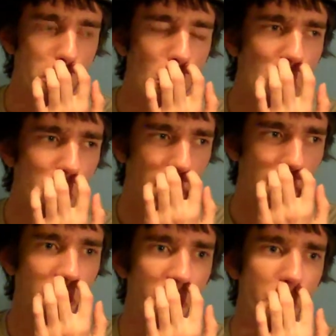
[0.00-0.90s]

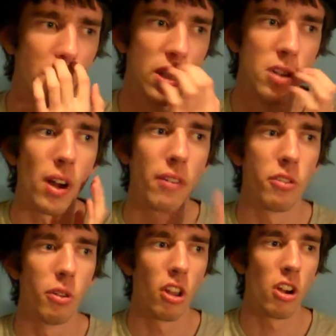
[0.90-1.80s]
normally you have
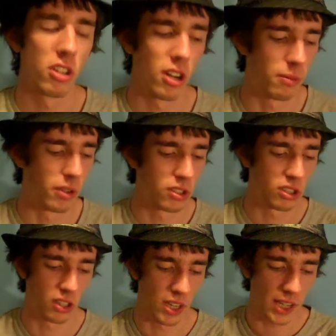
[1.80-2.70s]
to unlock combos.
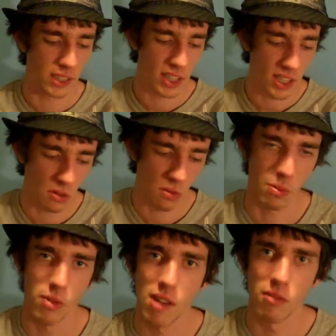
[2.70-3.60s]
So say you do a
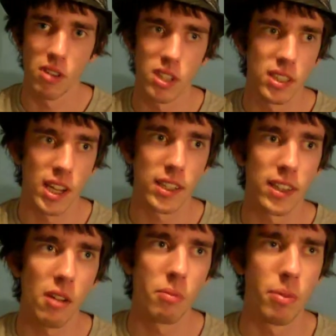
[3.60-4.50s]
bravery attack,
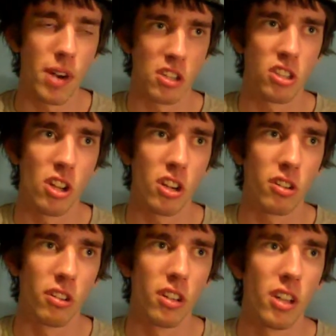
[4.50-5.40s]
that'll press
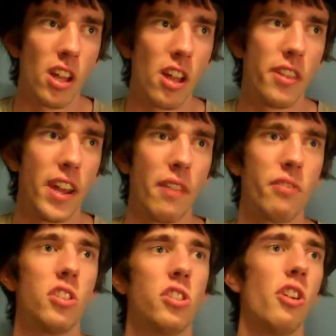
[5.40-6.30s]
circle, then
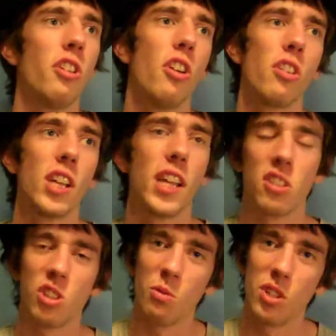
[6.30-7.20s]
after so long you
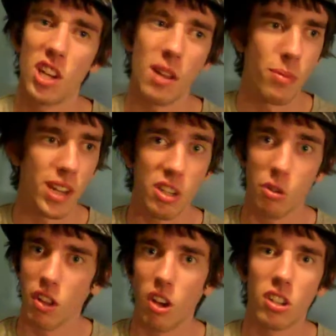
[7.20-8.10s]
get so much AP
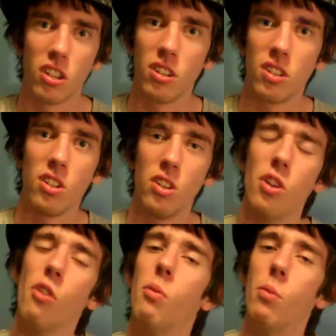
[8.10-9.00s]
you unlock
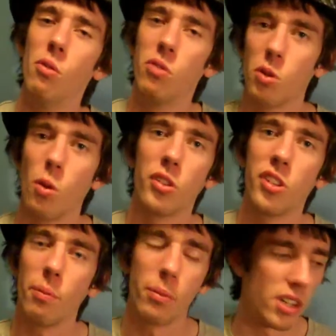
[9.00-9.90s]
another move to go on
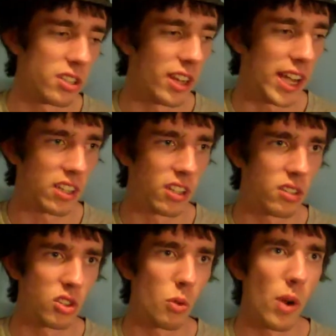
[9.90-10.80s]
top of it, so a
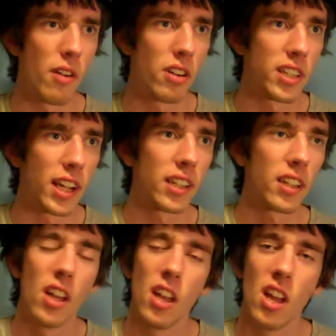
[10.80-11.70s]
square attack.